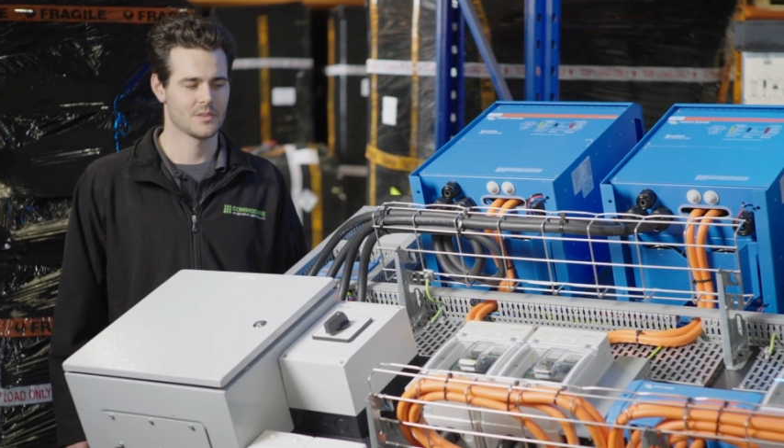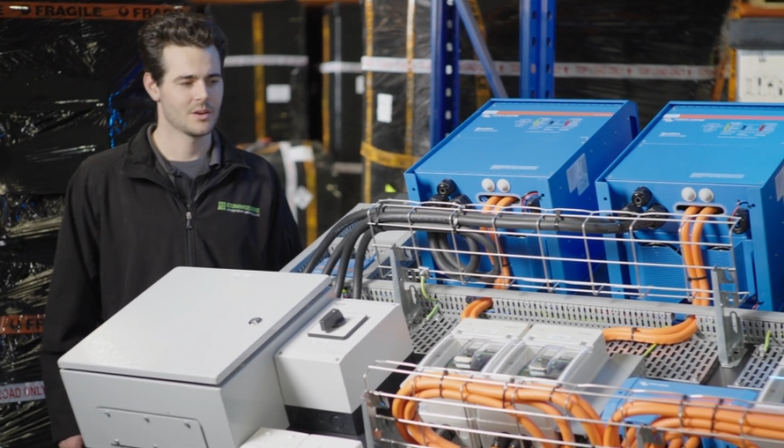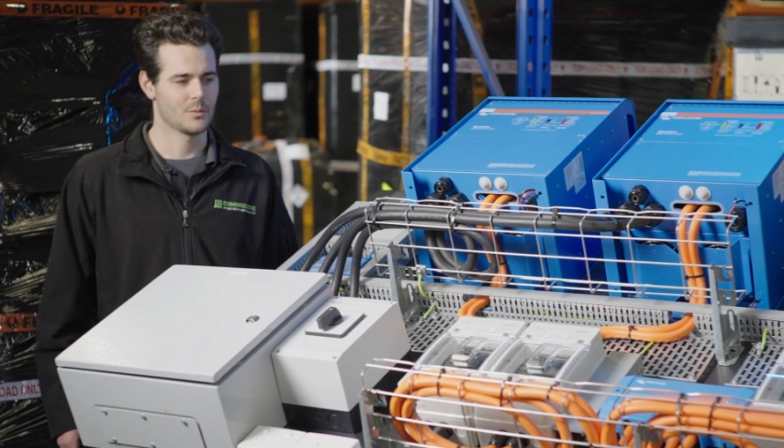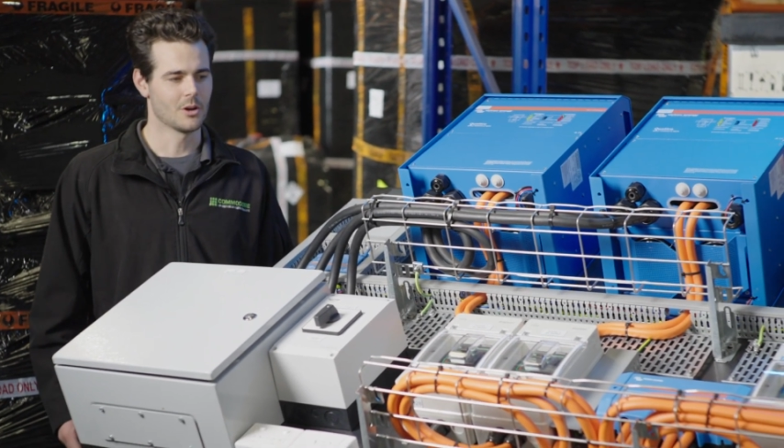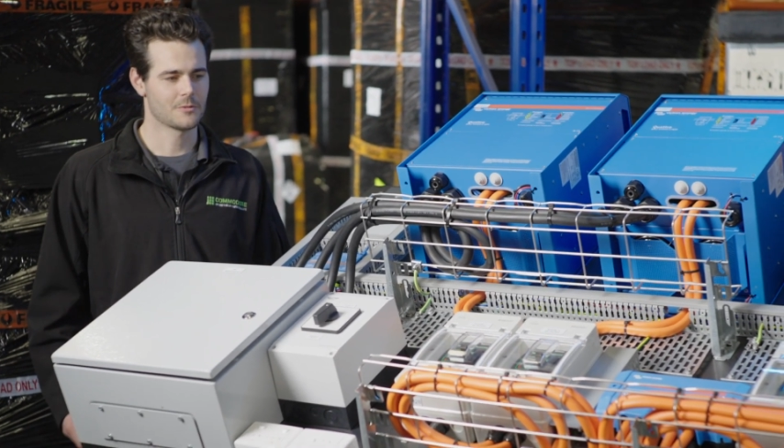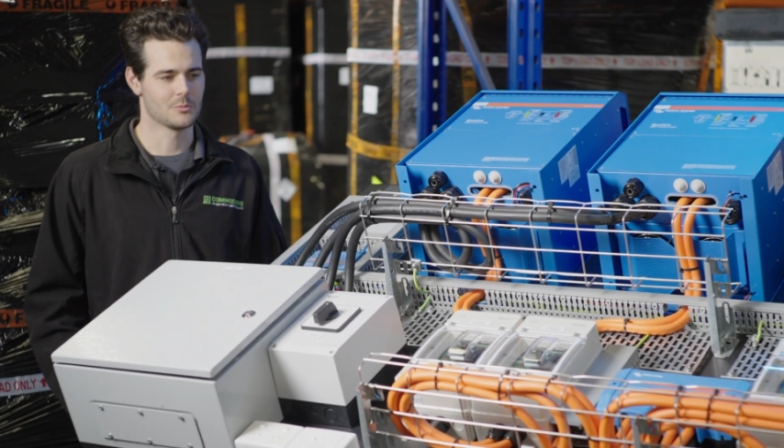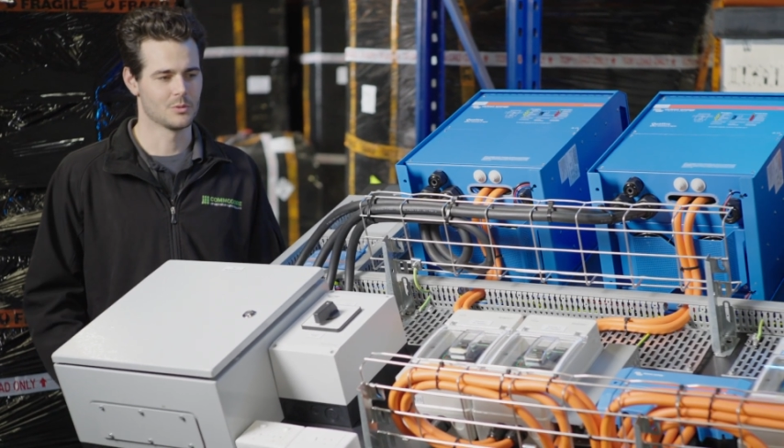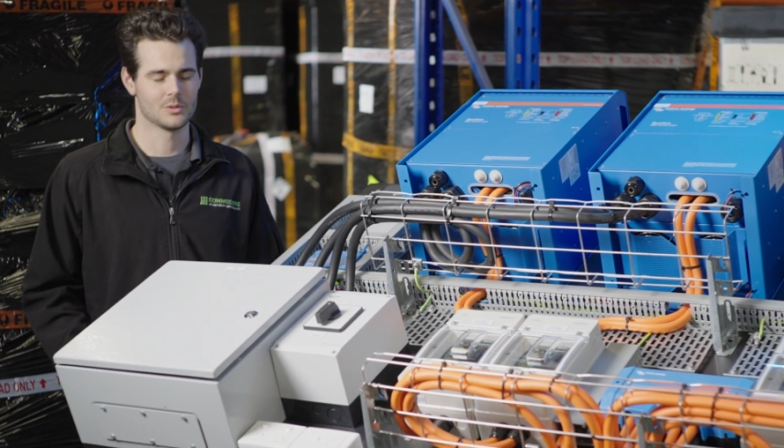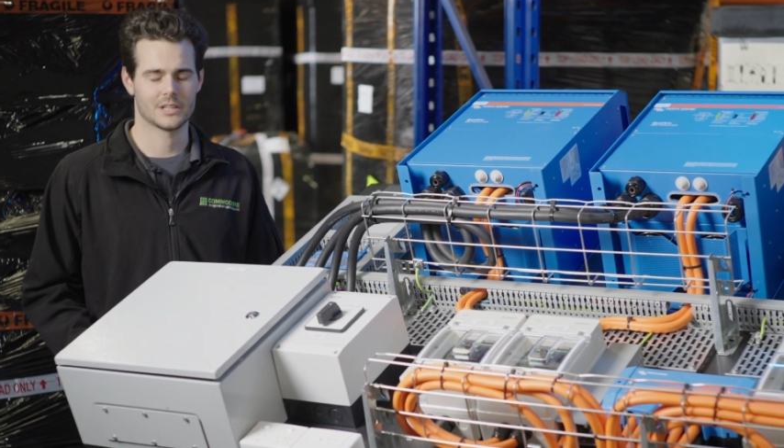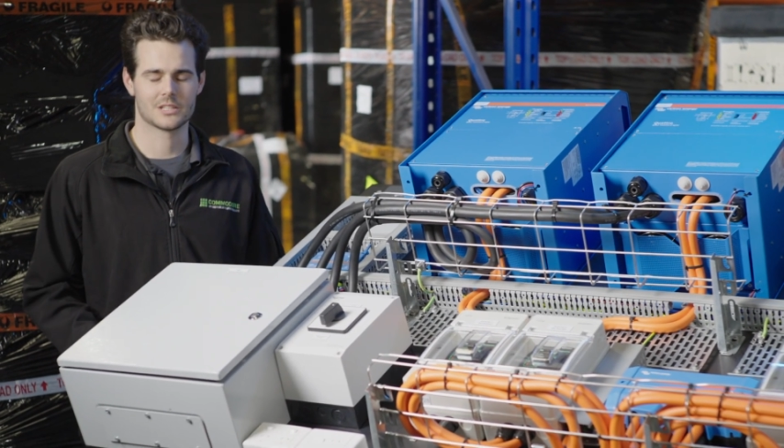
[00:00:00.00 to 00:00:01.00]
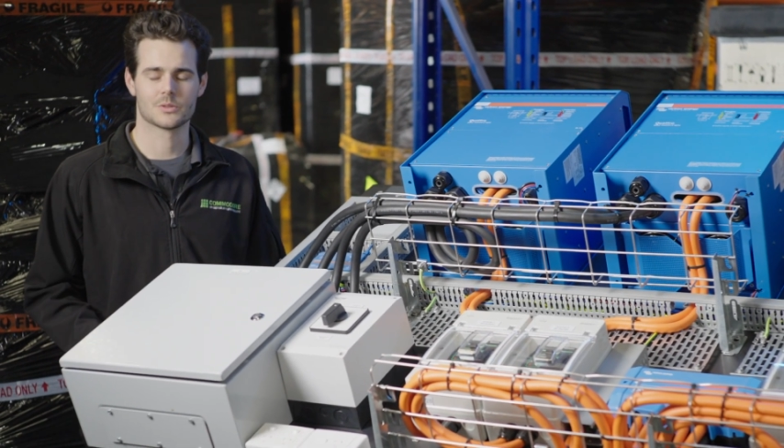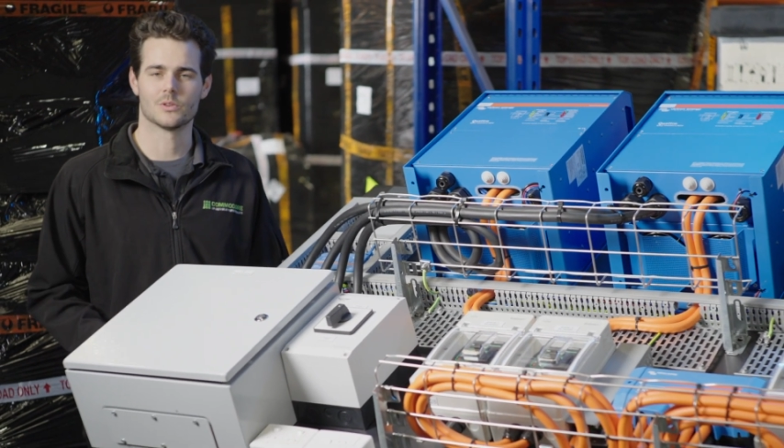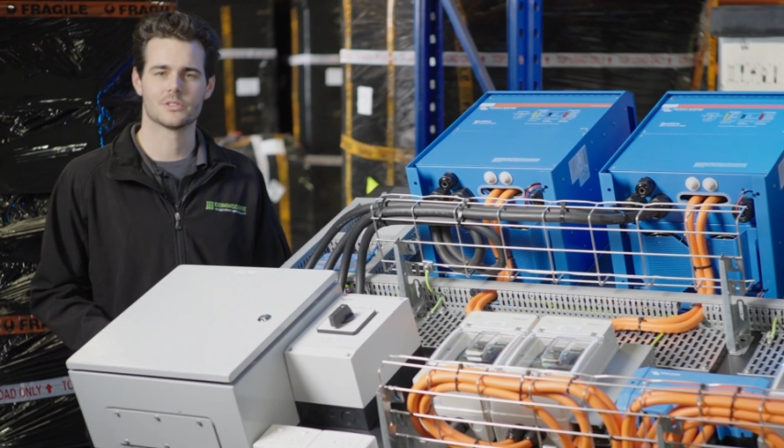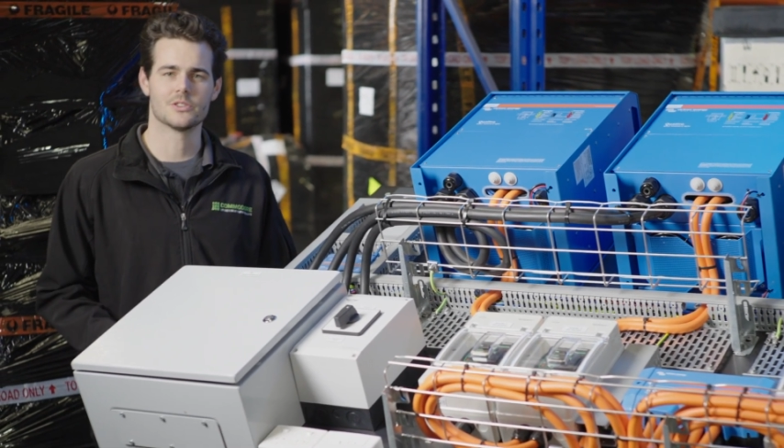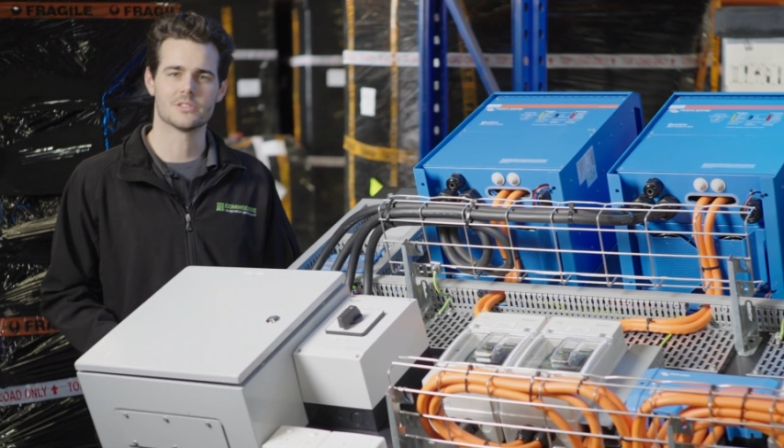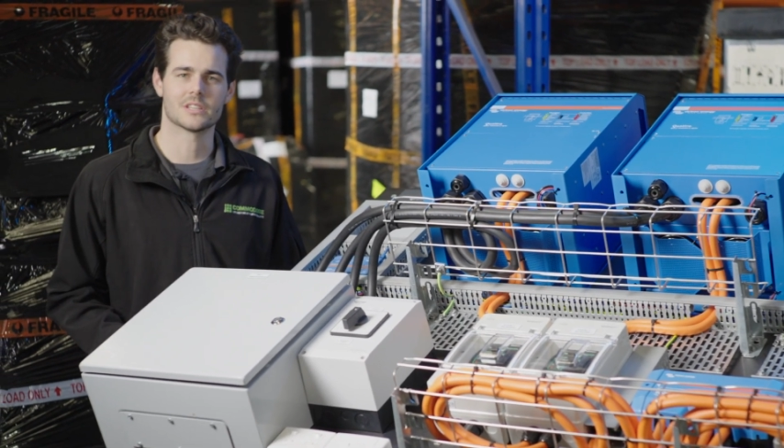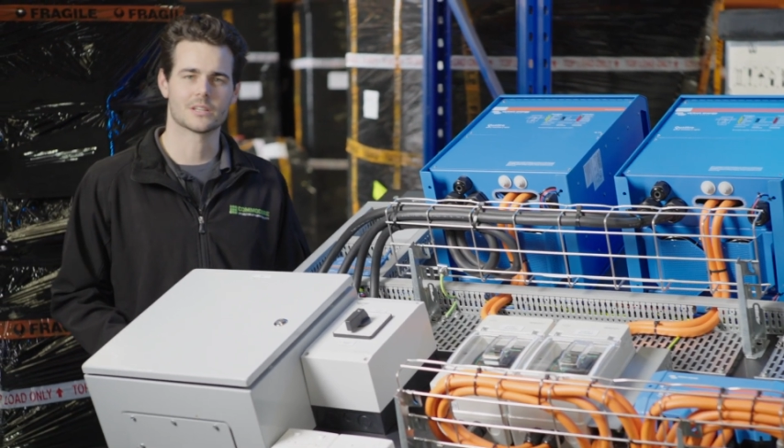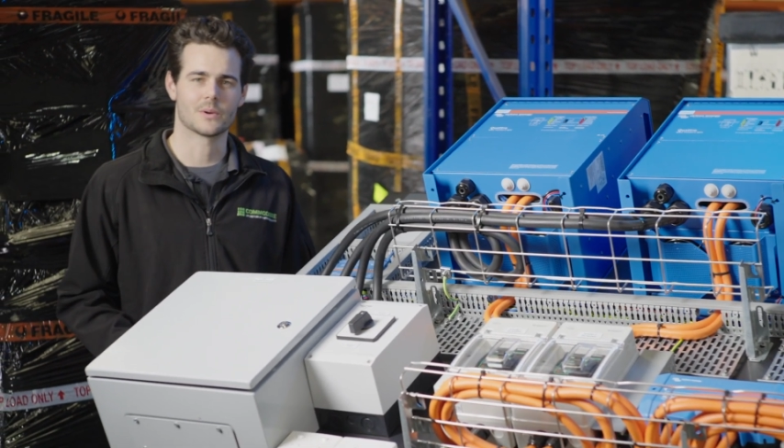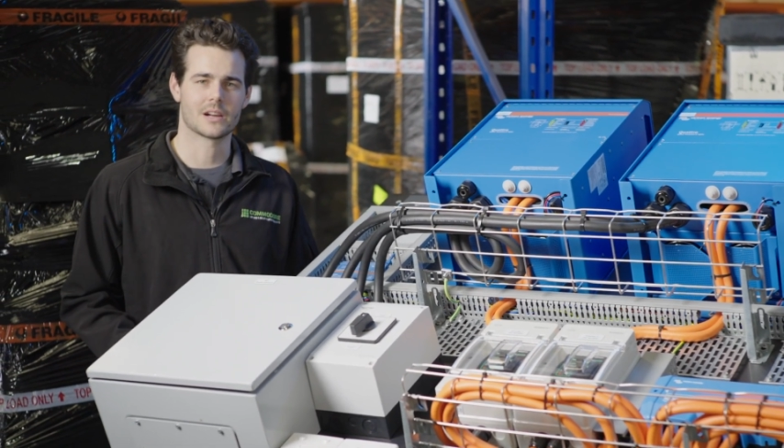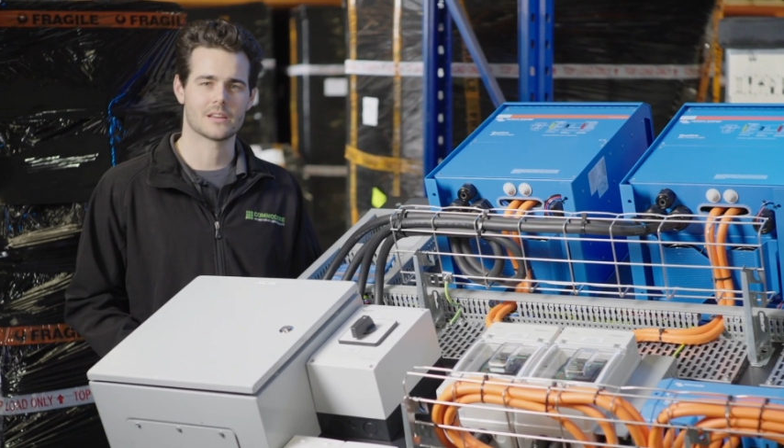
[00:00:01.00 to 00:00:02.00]
We often will lean towards using
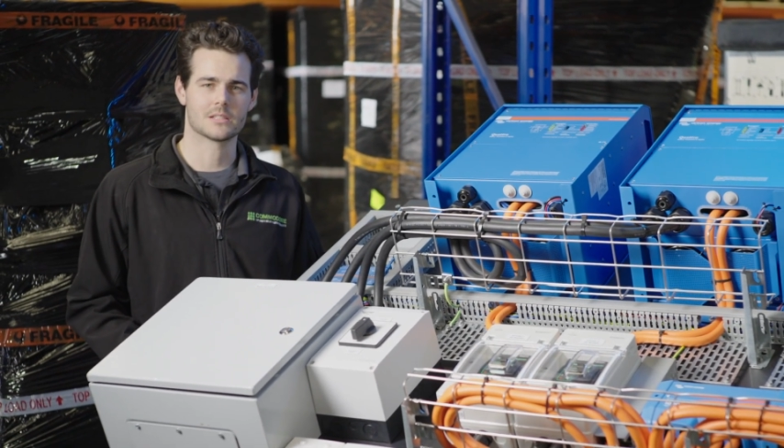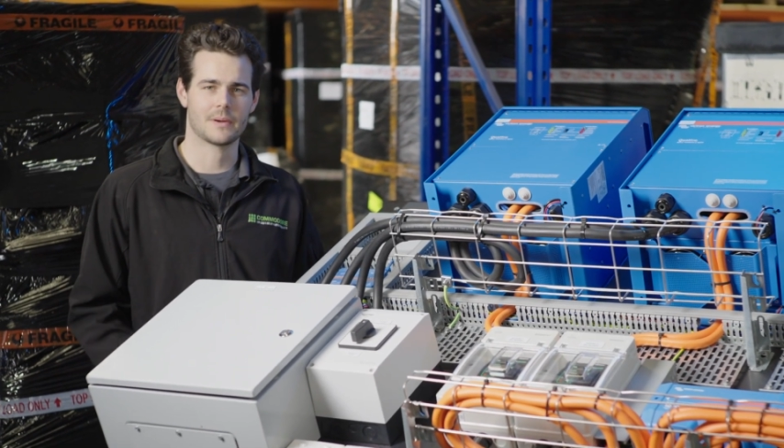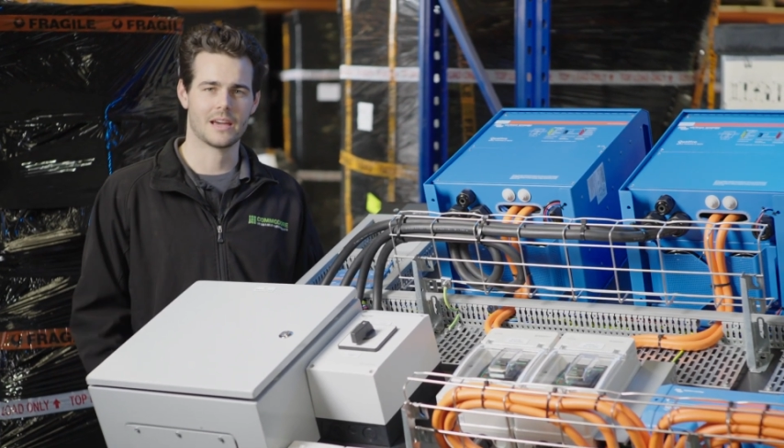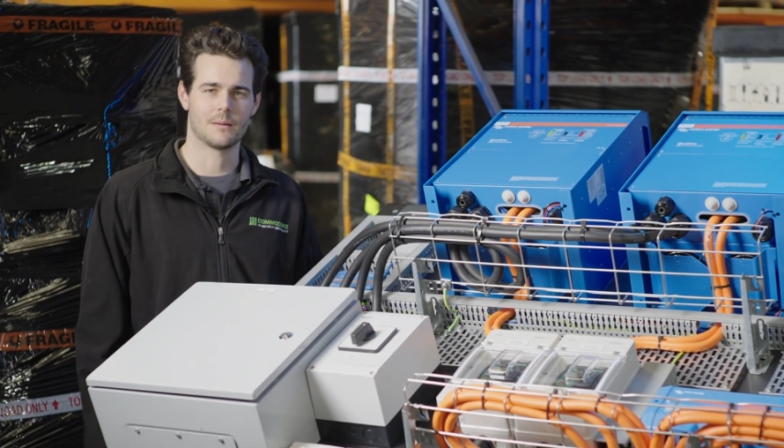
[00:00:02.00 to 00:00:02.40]
one of these power